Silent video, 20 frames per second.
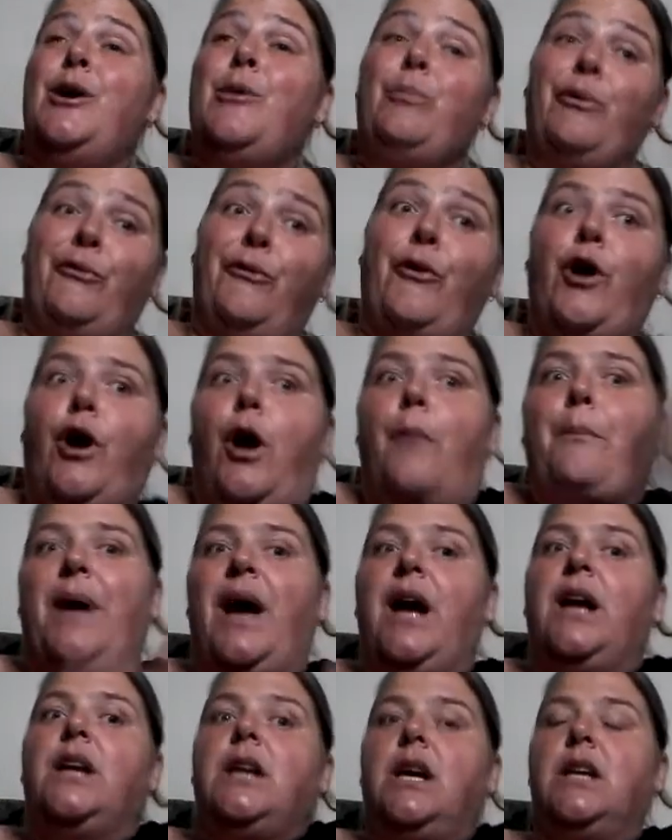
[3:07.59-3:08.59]
before I got
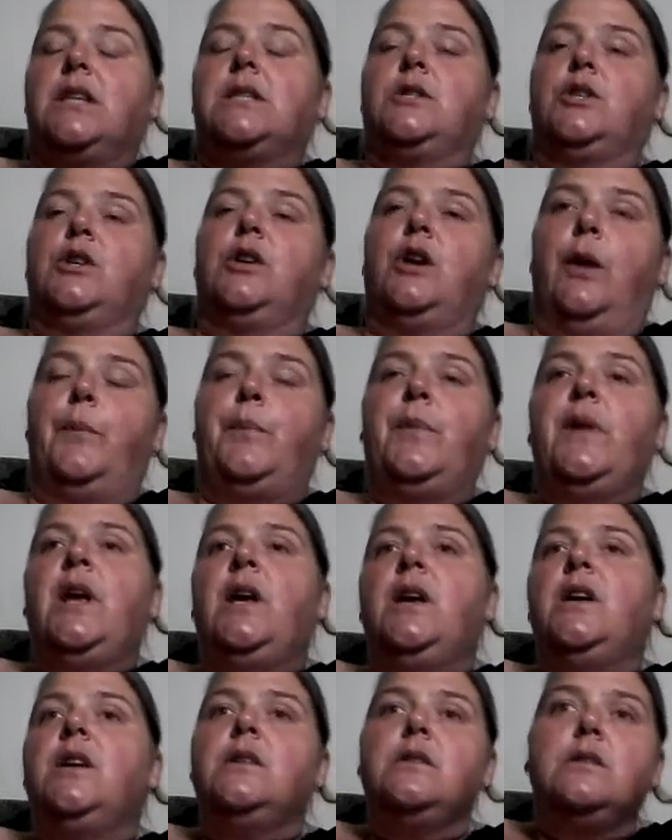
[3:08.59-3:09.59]
paid next time.
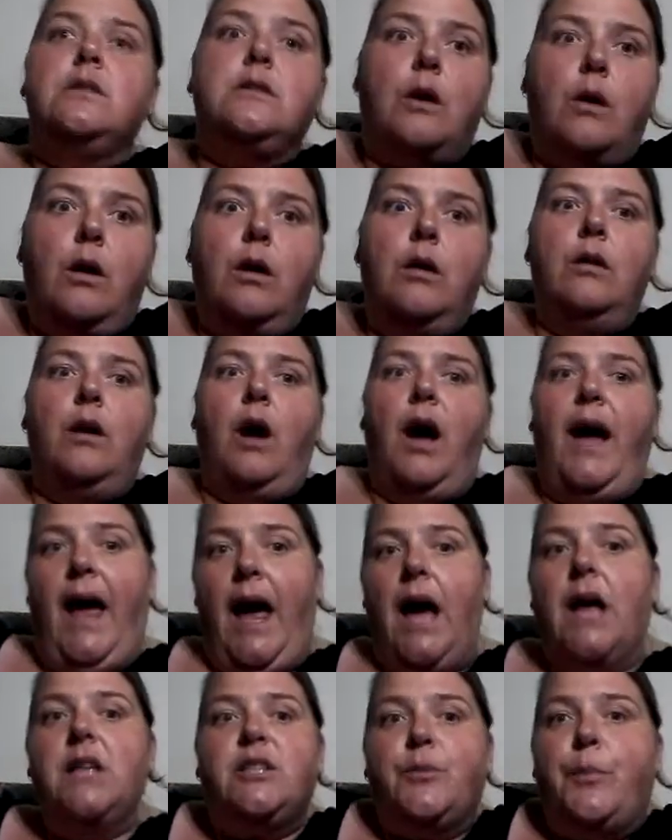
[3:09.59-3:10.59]
So I
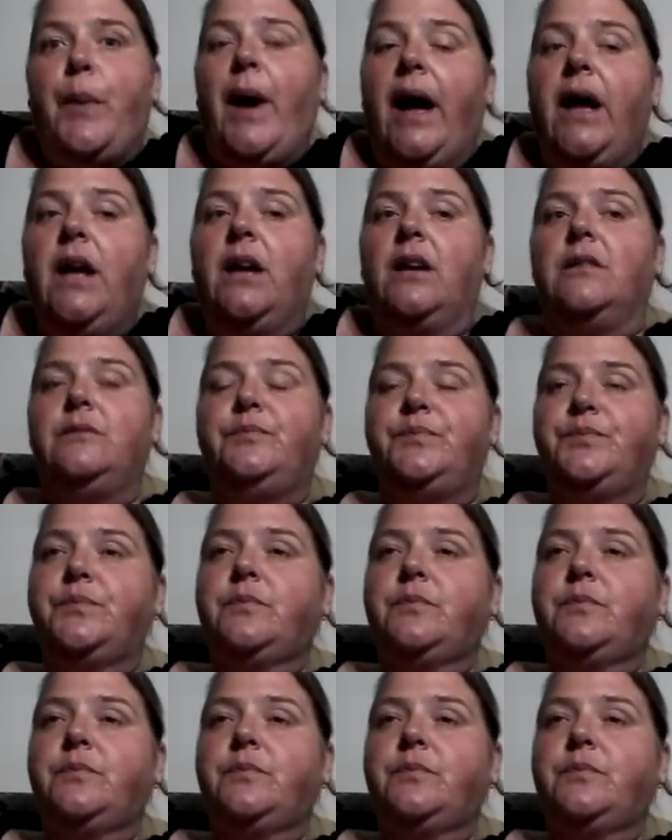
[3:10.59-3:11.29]
had to pay it.